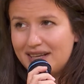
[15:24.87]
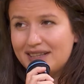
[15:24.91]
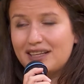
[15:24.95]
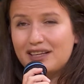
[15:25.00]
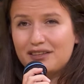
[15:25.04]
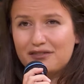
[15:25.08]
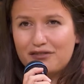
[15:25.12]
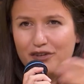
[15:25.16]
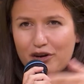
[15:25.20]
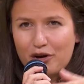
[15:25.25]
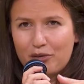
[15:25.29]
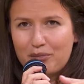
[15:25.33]

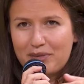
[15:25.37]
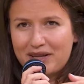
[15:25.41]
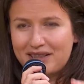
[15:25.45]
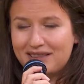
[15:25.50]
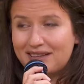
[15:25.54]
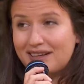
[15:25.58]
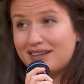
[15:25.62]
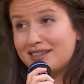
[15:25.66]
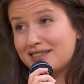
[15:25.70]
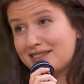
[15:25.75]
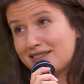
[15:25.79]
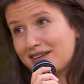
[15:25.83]
The
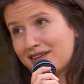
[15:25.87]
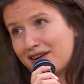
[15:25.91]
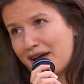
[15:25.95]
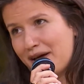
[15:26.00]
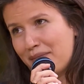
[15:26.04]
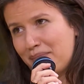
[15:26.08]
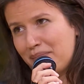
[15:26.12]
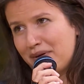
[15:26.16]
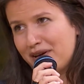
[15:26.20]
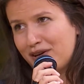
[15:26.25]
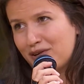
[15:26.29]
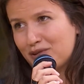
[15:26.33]
environmentalists are
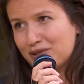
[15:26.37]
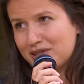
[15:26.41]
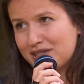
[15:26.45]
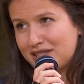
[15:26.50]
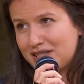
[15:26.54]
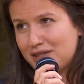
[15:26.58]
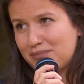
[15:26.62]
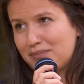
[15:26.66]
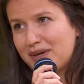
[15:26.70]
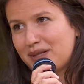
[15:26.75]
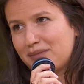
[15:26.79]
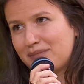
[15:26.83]
happy because
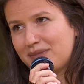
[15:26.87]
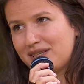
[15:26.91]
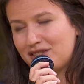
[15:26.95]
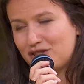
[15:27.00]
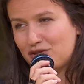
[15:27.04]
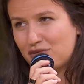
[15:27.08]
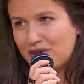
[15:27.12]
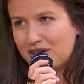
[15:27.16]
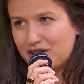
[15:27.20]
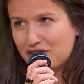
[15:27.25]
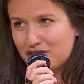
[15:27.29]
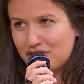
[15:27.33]
it's man-made
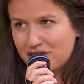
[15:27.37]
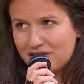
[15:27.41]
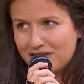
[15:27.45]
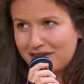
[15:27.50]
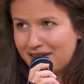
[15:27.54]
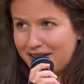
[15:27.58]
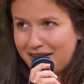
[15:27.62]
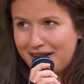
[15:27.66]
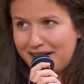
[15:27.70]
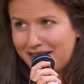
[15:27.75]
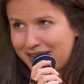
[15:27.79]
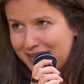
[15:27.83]
structure.
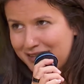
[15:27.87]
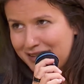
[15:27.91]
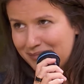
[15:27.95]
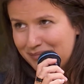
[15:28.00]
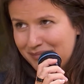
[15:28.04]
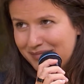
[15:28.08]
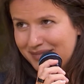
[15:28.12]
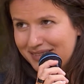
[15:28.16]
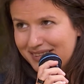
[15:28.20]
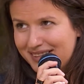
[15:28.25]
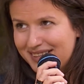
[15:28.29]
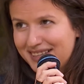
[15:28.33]
They hate
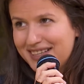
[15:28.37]
them.